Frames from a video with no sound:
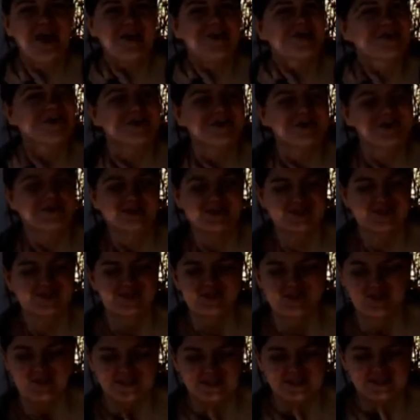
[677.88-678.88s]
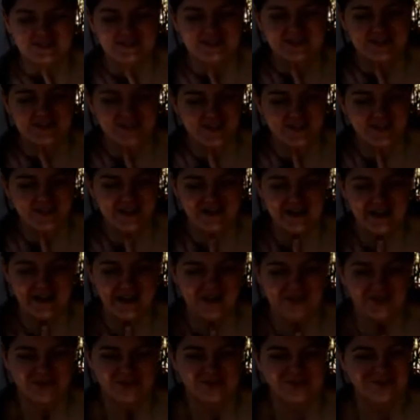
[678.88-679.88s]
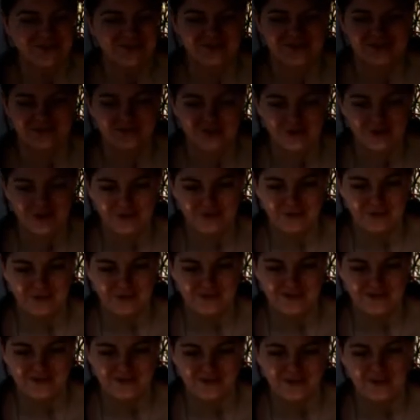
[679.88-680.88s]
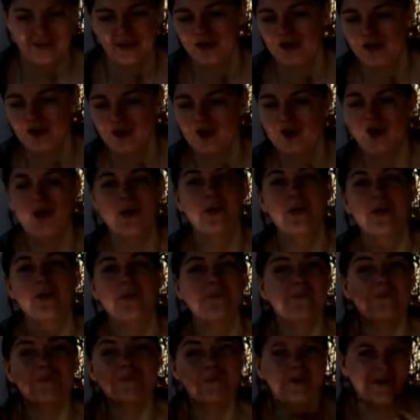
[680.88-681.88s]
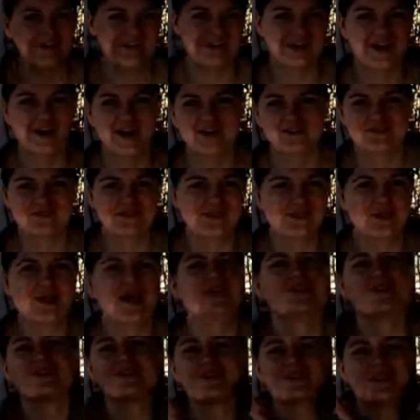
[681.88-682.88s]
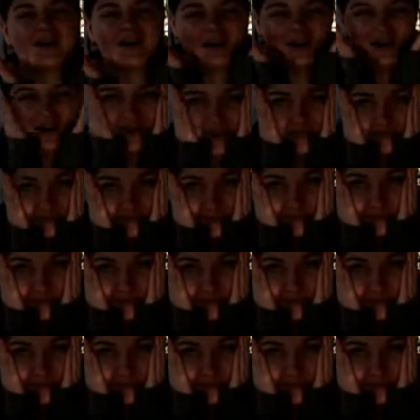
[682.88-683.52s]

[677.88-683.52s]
how you do this um, and how you use your notebooks and what kind of... I just, I love